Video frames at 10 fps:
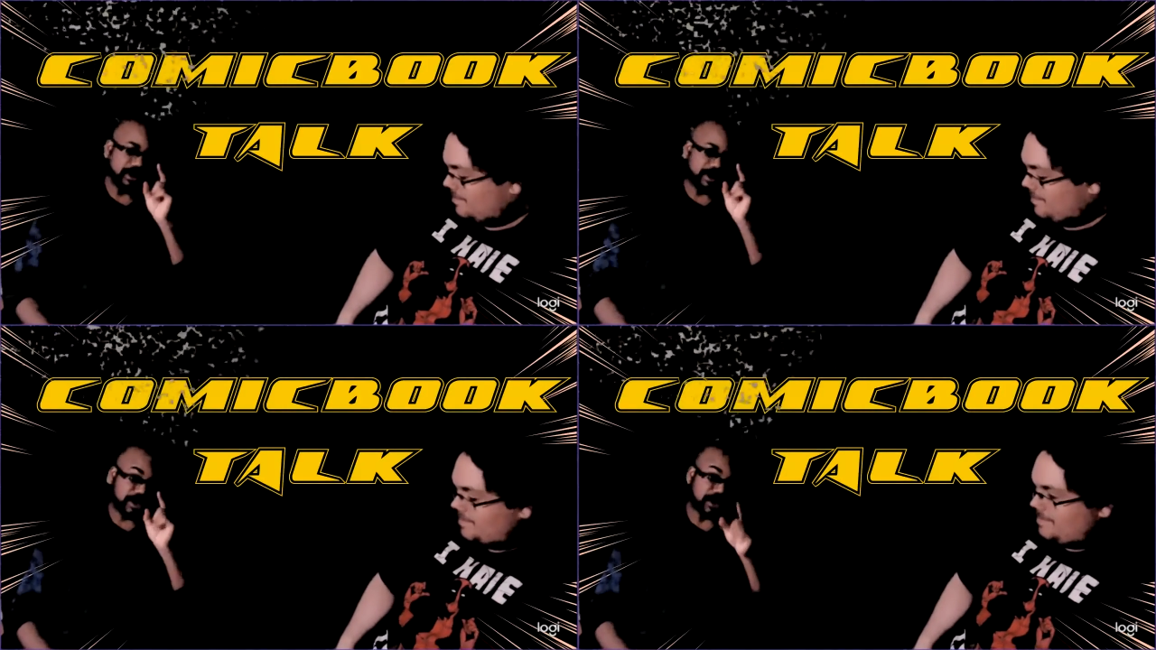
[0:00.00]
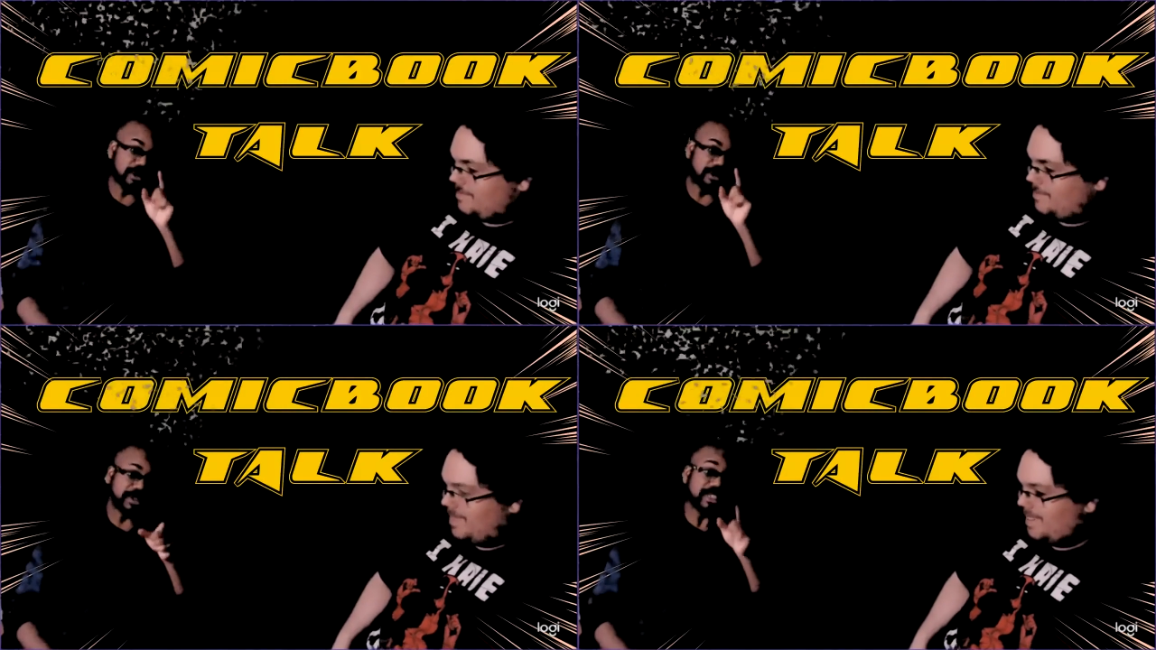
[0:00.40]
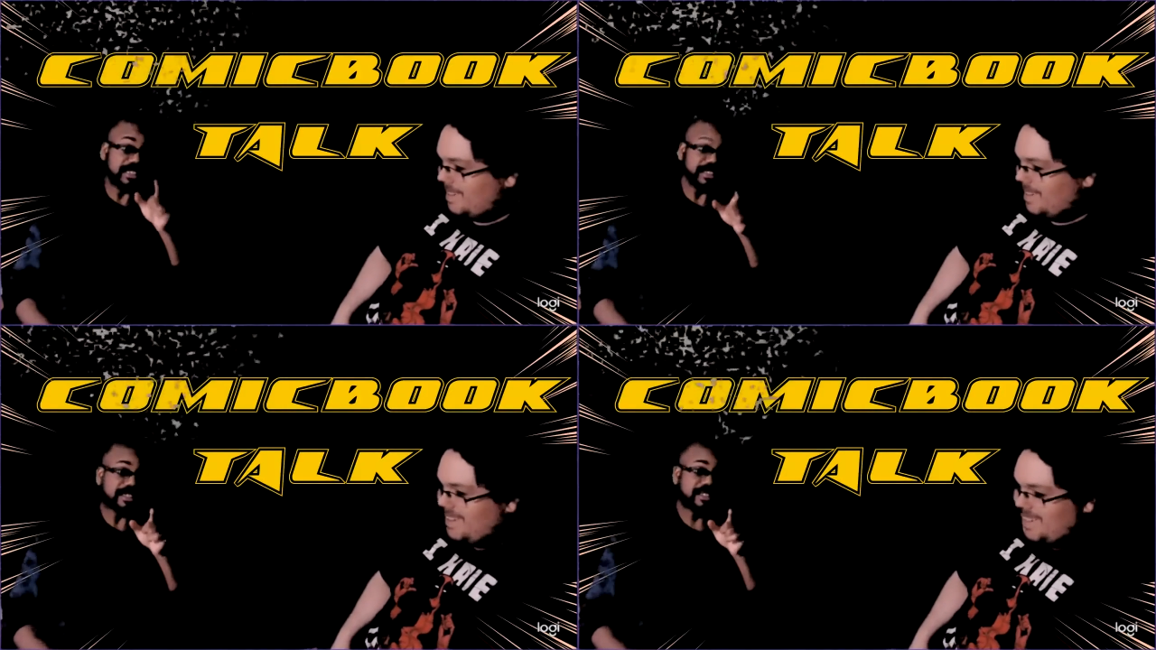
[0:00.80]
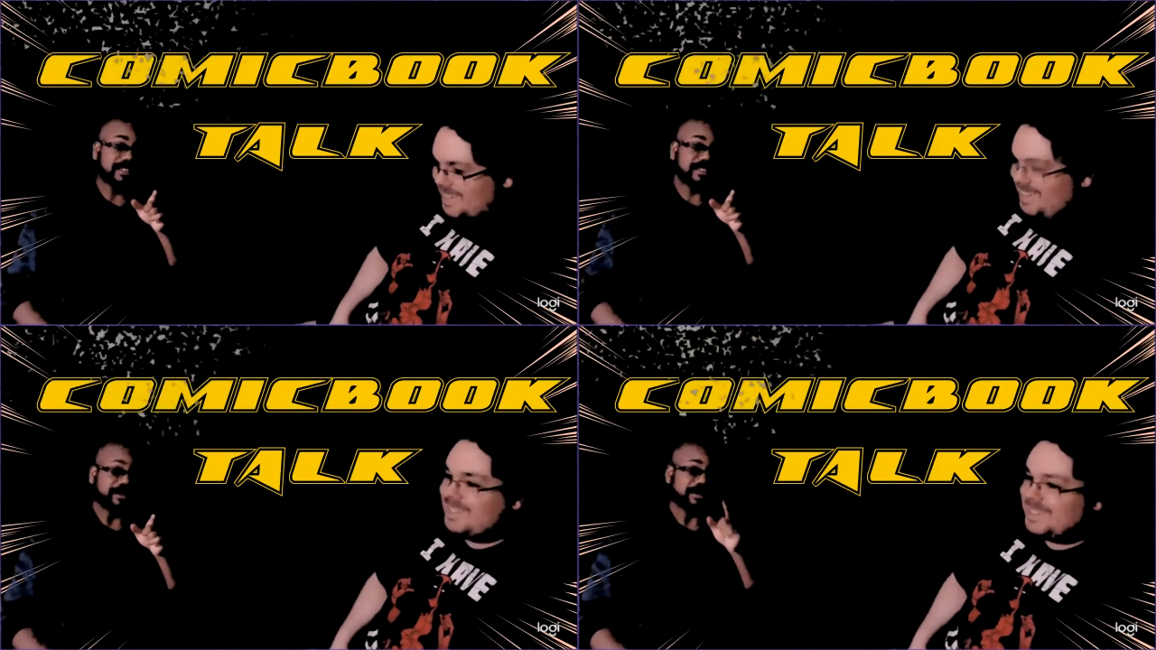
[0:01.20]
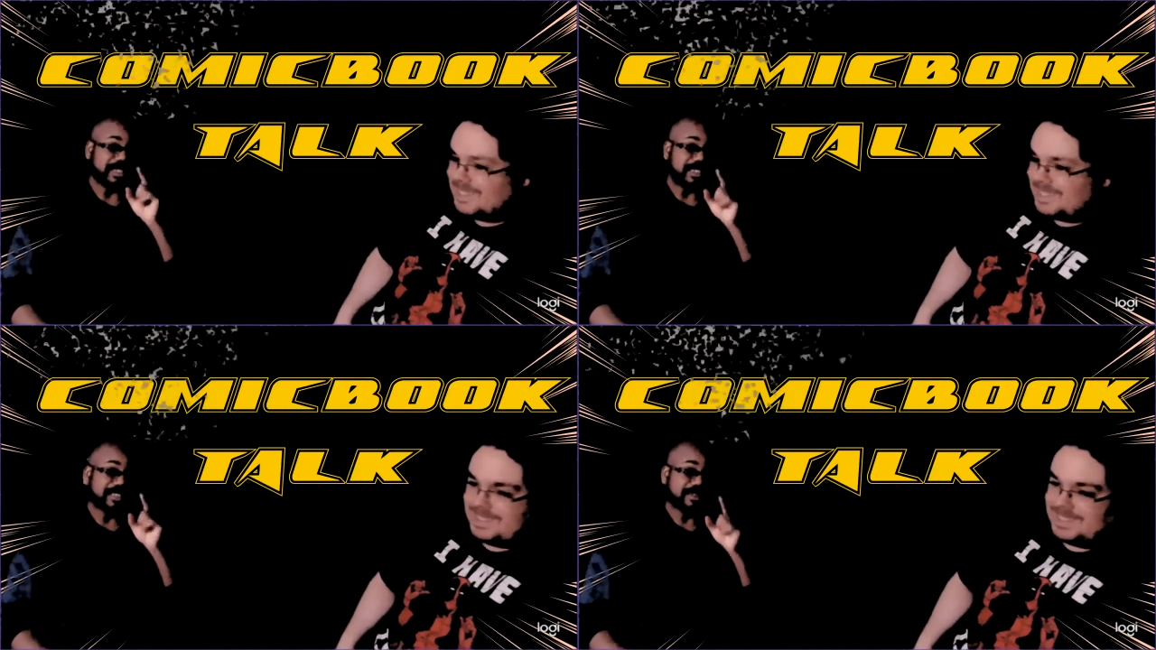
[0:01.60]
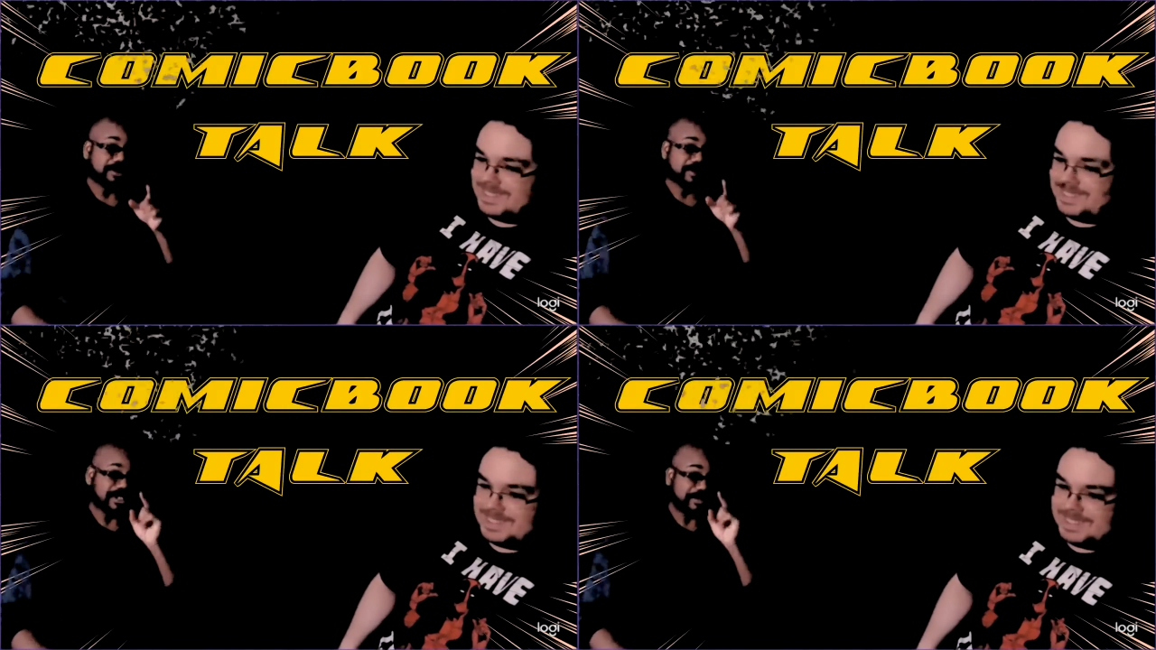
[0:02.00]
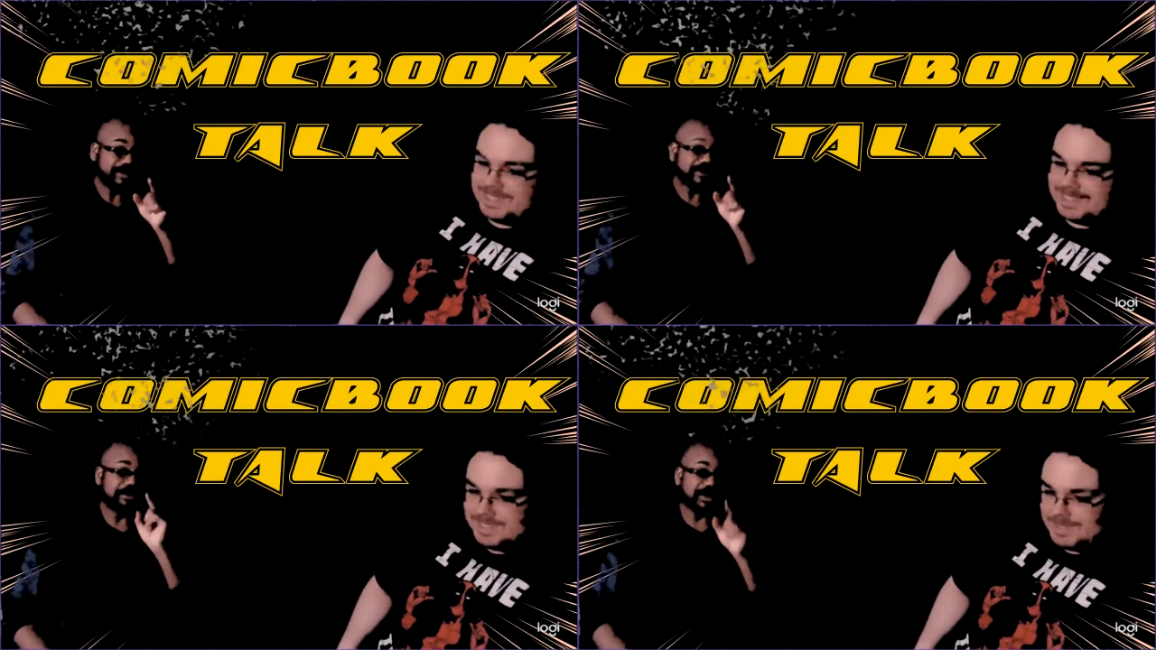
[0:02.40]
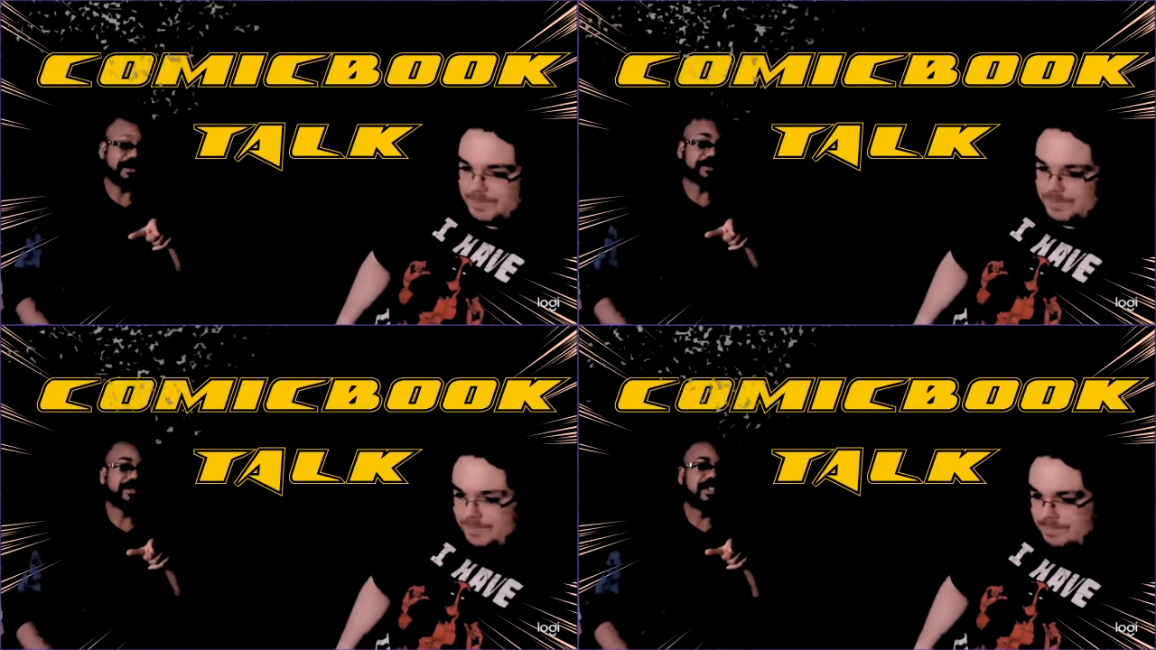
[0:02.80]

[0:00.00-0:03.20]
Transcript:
Speaker 1: there so many Green Lanterns coming from Earth?